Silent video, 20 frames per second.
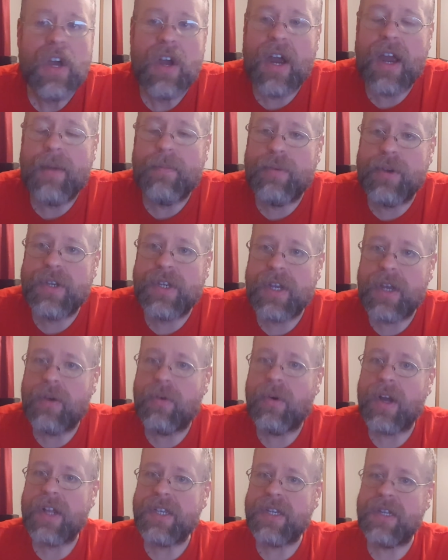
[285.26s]
All right, appreciate you
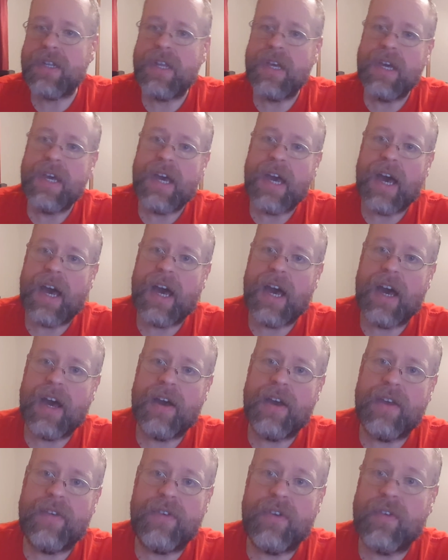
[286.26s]
watching.
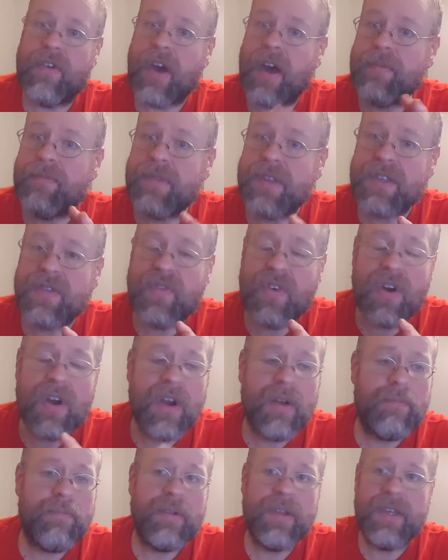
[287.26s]
If you've come this
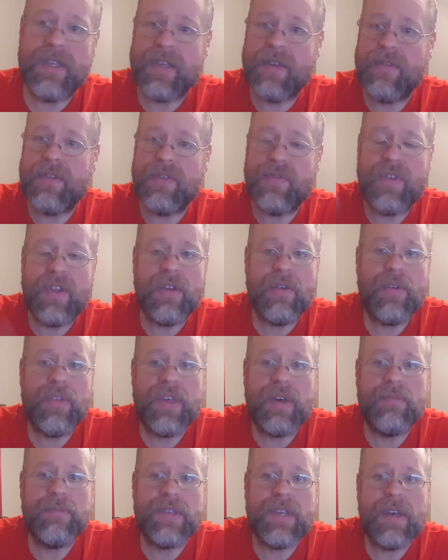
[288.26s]
far, please give this video a
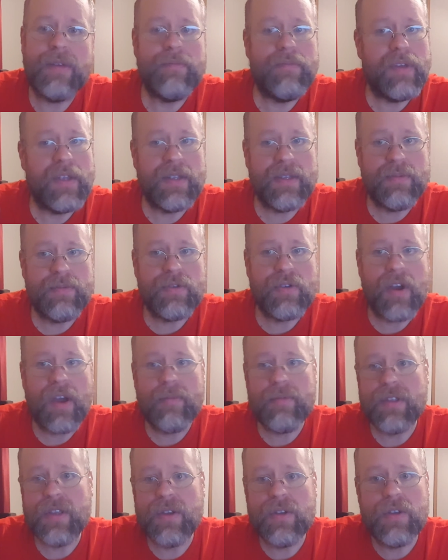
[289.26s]
thumbs up and
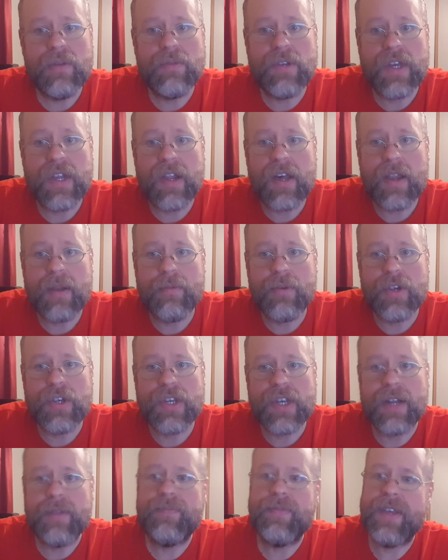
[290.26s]
subscribe to the YouTube channel. I'd
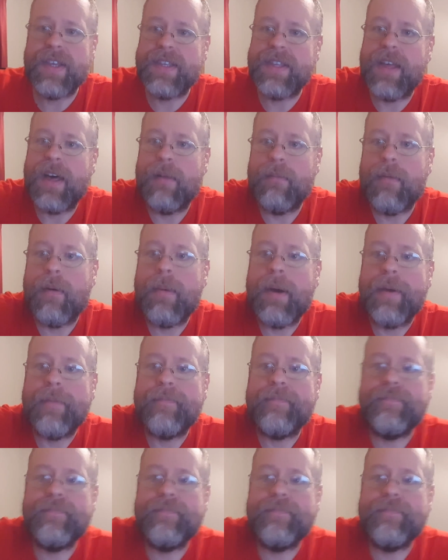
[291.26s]
appreciate it. Thanks a lot. Bye-bye.